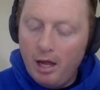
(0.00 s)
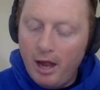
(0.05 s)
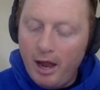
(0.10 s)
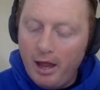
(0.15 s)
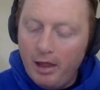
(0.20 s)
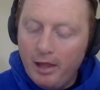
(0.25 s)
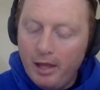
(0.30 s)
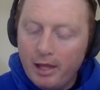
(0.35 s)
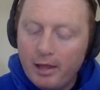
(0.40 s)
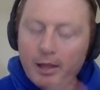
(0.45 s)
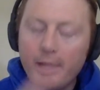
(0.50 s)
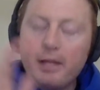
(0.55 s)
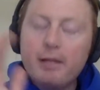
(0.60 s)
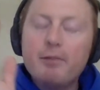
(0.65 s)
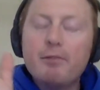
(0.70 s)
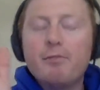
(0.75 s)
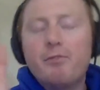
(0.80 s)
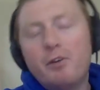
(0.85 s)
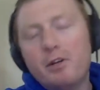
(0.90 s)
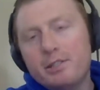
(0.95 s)

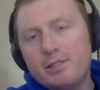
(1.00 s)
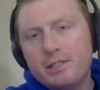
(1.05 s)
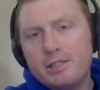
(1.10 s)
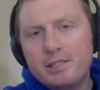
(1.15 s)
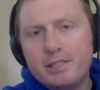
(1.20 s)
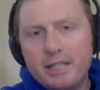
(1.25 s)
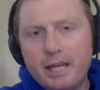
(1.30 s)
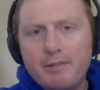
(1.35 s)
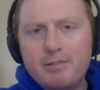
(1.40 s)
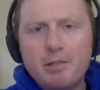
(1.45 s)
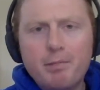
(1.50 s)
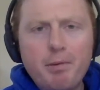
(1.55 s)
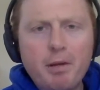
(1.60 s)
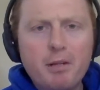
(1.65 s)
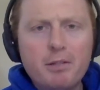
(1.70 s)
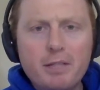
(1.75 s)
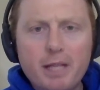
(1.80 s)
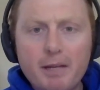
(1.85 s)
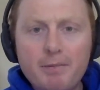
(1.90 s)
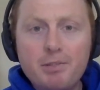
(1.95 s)
like for instance, Dave
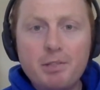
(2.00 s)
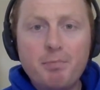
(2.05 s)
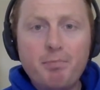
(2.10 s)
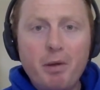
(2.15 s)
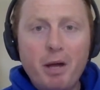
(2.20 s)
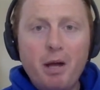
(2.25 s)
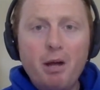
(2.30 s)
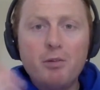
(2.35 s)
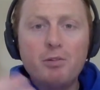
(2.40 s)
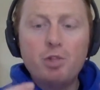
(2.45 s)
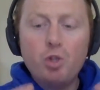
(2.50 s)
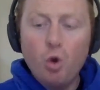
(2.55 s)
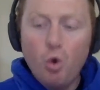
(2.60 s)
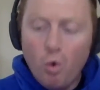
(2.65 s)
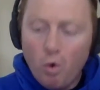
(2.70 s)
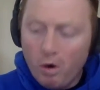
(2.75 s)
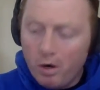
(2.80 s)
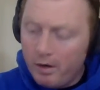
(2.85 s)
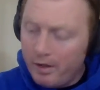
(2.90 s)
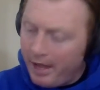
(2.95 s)
Chappelle. Dave Chappelle
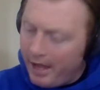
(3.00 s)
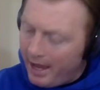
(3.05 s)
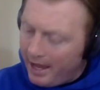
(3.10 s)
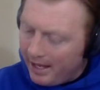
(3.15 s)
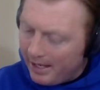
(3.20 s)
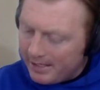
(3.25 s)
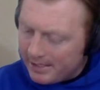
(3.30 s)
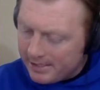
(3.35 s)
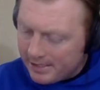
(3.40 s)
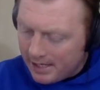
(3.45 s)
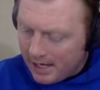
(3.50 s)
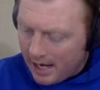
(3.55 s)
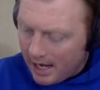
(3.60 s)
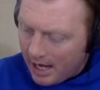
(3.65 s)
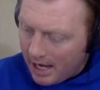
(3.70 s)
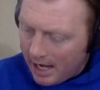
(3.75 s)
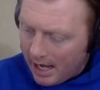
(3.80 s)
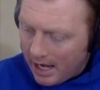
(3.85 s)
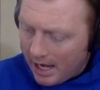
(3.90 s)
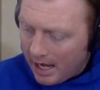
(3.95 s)
toured that
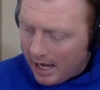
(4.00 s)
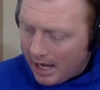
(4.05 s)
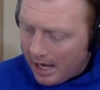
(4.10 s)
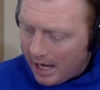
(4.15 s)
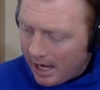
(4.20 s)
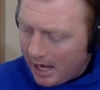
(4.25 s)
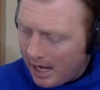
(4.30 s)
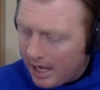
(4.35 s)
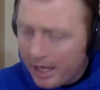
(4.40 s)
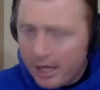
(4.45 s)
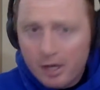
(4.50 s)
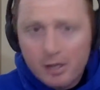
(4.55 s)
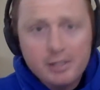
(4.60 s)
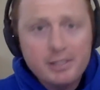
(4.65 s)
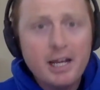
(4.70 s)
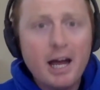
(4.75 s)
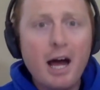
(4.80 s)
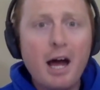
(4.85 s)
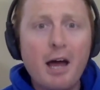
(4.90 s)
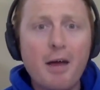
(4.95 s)
entire
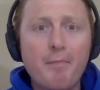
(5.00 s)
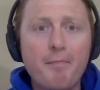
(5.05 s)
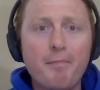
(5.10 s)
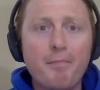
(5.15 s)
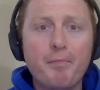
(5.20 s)
time.